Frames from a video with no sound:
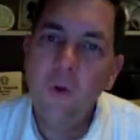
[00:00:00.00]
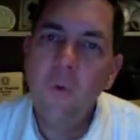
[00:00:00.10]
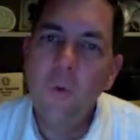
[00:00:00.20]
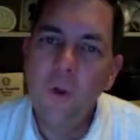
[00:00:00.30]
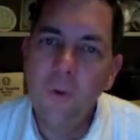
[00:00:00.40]

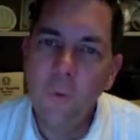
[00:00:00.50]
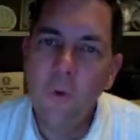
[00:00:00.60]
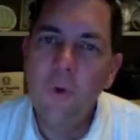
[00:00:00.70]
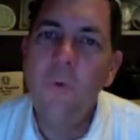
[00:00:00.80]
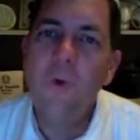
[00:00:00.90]
we,
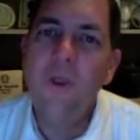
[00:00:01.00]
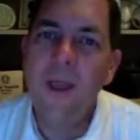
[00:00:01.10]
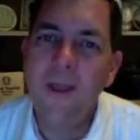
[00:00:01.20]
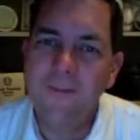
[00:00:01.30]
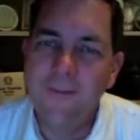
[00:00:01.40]
would we
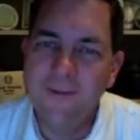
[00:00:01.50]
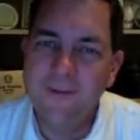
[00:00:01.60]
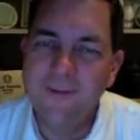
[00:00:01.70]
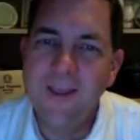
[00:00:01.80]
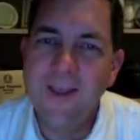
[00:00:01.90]
have the
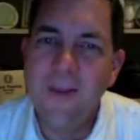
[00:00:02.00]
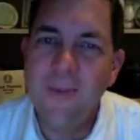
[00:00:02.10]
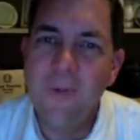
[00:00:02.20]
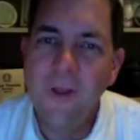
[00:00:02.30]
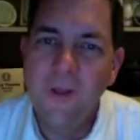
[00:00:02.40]
same
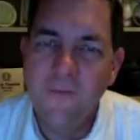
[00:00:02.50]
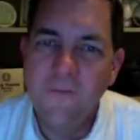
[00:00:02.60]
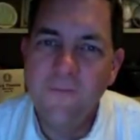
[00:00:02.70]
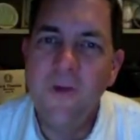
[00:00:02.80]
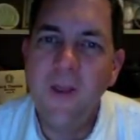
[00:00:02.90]

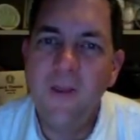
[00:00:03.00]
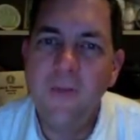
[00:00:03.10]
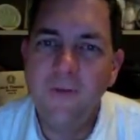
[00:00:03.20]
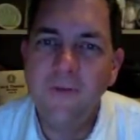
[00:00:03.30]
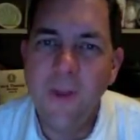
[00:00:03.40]
faith
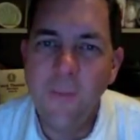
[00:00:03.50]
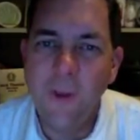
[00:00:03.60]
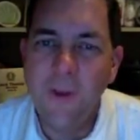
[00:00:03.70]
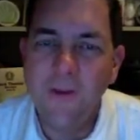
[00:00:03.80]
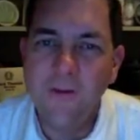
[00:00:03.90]
as that
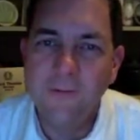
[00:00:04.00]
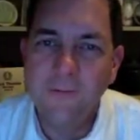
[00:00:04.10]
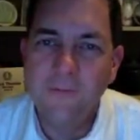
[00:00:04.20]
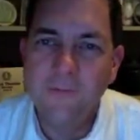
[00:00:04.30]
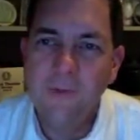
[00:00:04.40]
man?
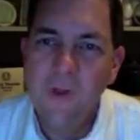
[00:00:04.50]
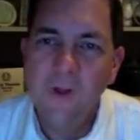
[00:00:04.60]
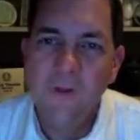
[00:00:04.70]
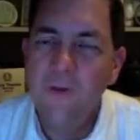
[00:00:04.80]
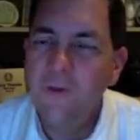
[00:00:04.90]

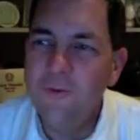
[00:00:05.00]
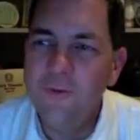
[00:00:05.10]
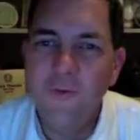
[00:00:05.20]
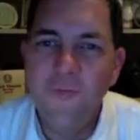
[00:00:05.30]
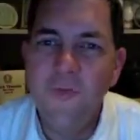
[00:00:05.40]
This is
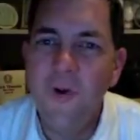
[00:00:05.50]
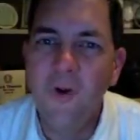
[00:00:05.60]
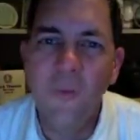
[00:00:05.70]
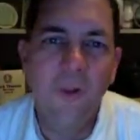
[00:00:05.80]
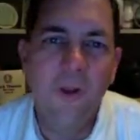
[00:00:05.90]
the very
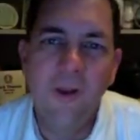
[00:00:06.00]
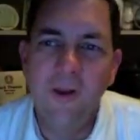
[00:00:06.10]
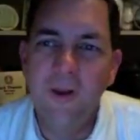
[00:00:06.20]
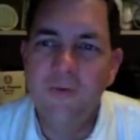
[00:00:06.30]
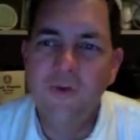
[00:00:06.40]

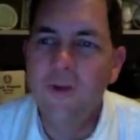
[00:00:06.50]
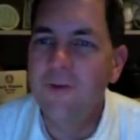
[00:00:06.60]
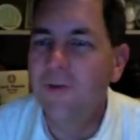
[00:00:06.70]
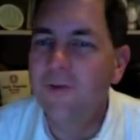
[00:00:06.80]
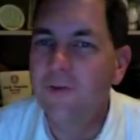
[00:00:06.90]
beginning of
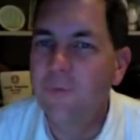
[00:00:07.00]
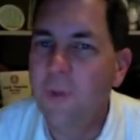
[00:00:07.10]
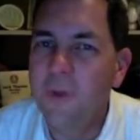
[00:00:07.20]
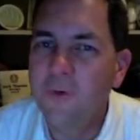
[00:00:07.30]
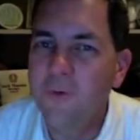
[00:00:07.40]
Jesus'
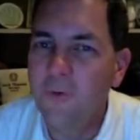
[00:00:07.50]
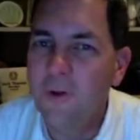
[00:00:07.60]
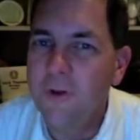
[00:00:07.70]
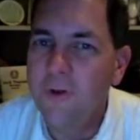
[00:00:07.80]
ministry.